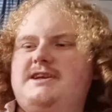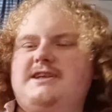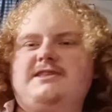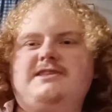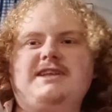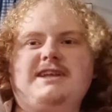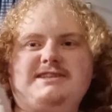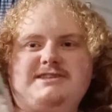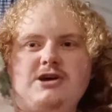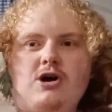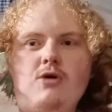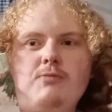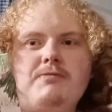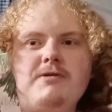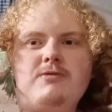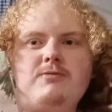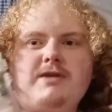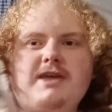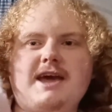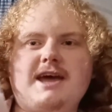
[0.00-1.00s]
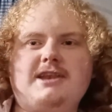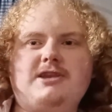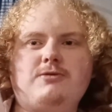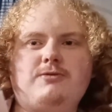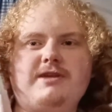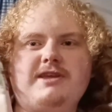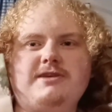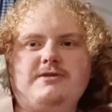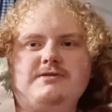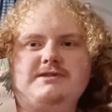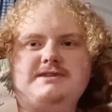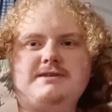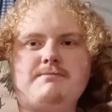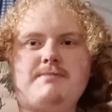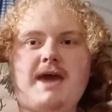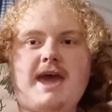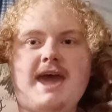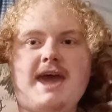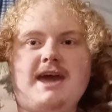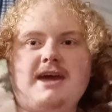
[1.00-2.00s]
It, it's open. We had to reuse
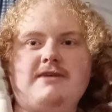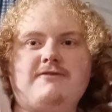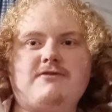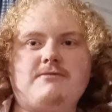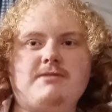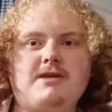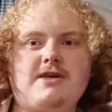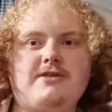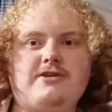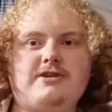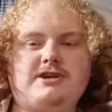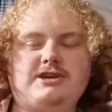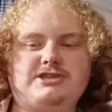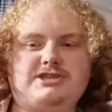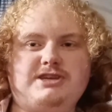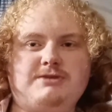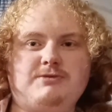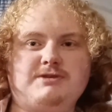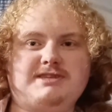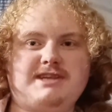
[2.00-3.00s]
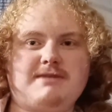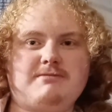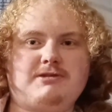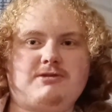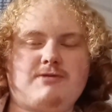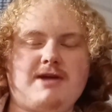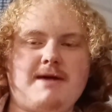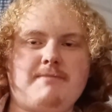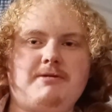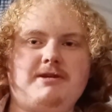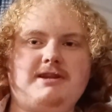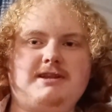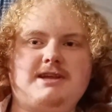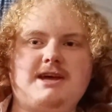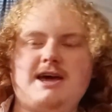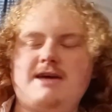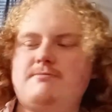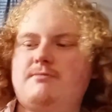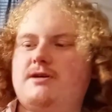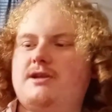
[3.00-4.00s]
a bag from the other because she wasn't able to wrap it in
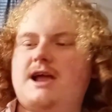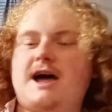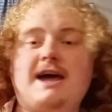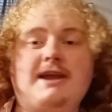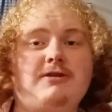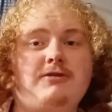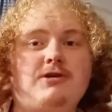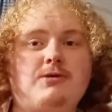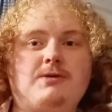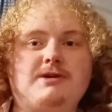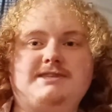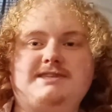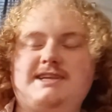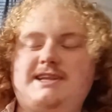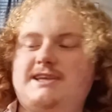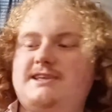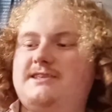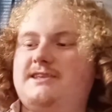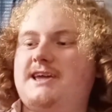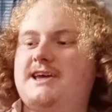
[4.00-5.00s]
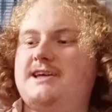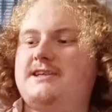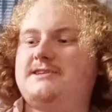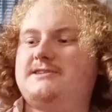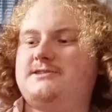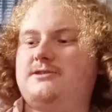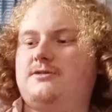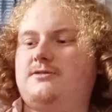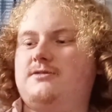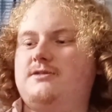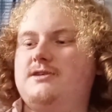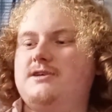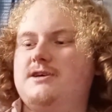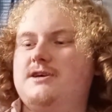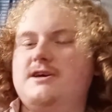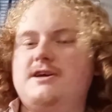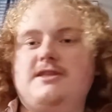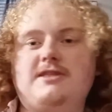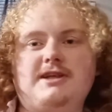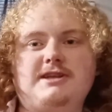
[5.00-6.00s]
time, but I don't know what's in it yet, so
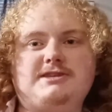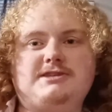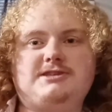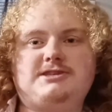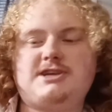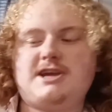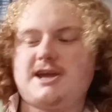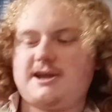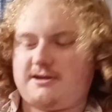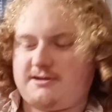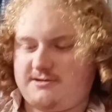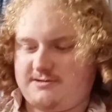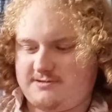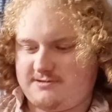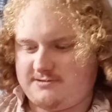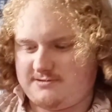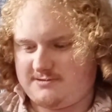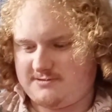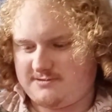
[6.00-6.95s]
let's check.